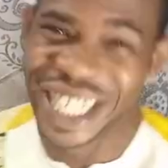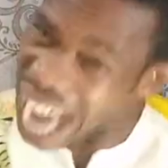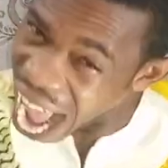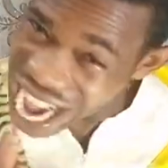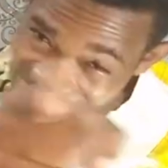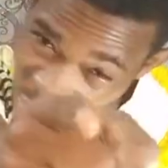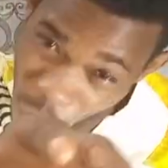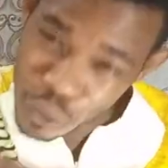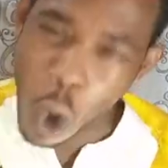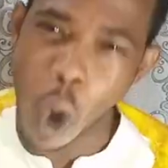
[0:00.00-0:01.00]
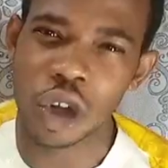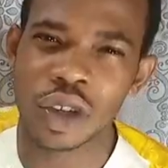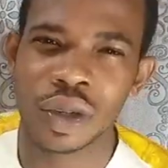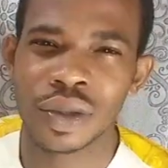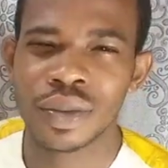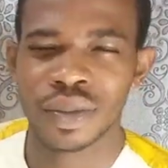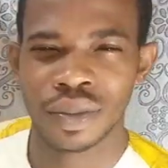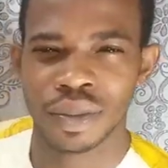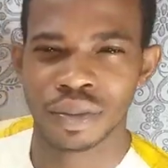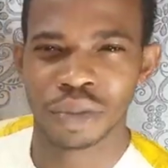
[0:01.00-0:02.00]
The anger of God.
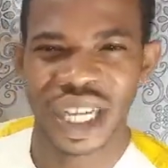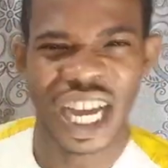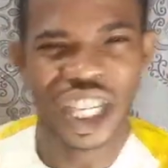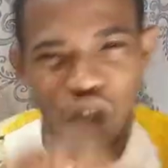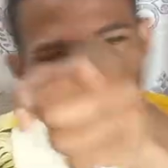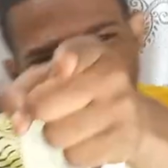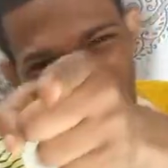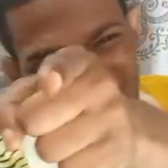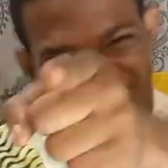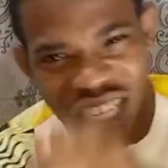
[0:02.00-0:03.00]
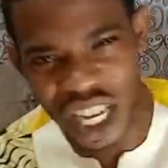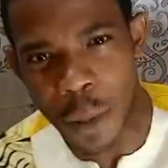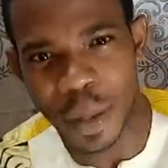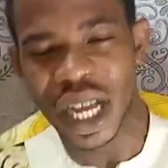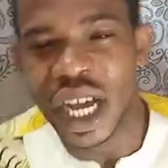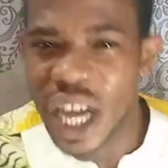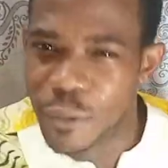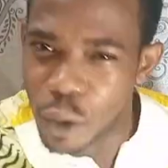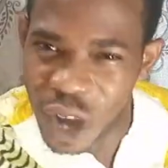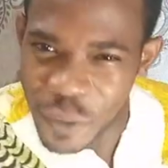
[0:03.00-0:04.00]
You won't escape it.
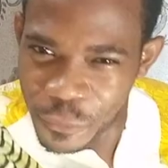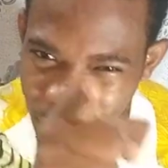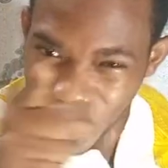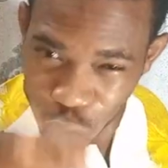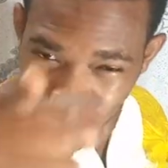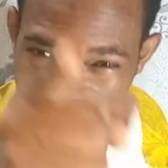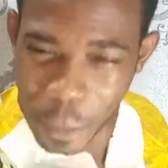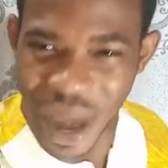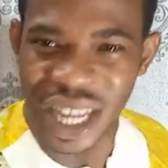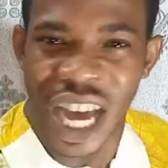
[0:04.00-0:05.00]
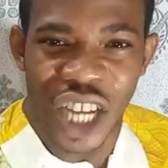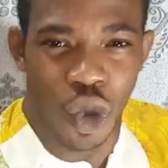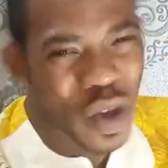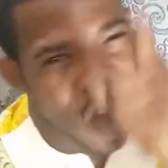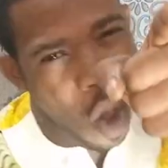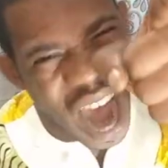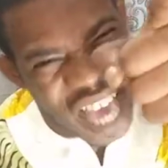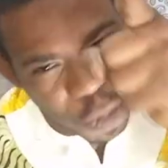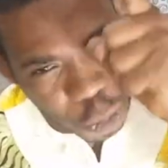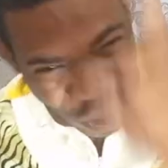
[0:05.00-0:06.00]
If you refuse to repent, you will
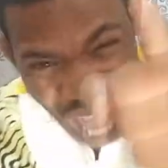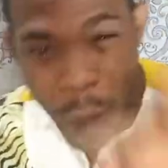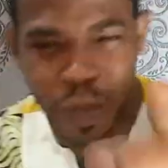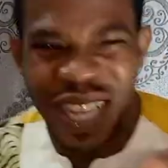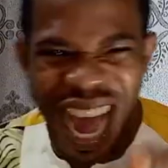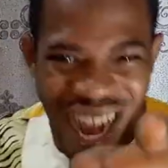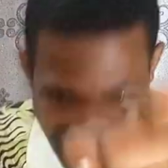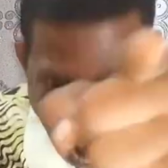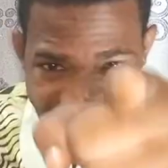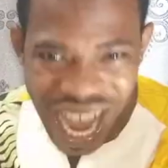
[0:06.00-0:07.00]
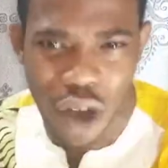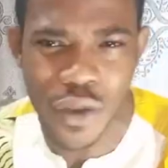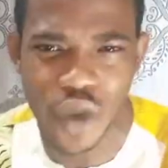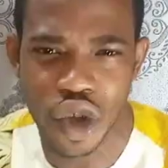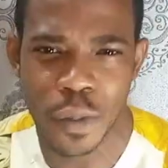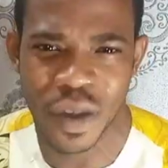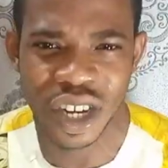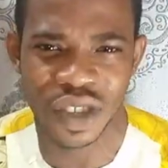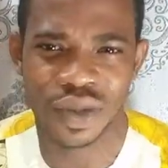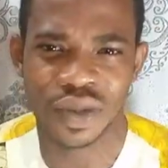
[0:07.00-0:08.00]
not escape the anger of God
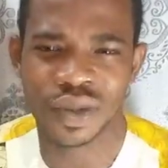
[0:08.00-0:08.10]
upon you.